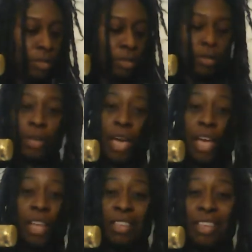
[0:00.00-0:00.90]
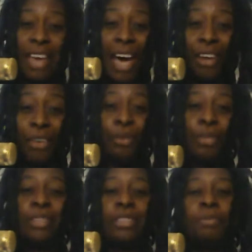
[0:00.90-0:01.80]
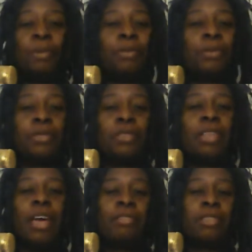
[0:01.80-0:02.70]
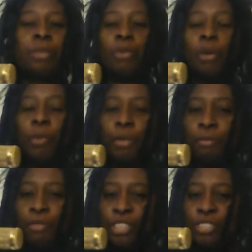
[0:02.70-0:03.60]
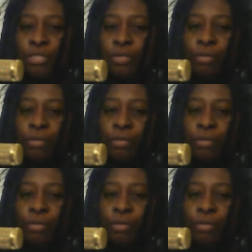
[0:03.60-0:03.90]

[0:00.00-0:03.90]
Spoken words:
So you got to know that these people have something wrong with their vision.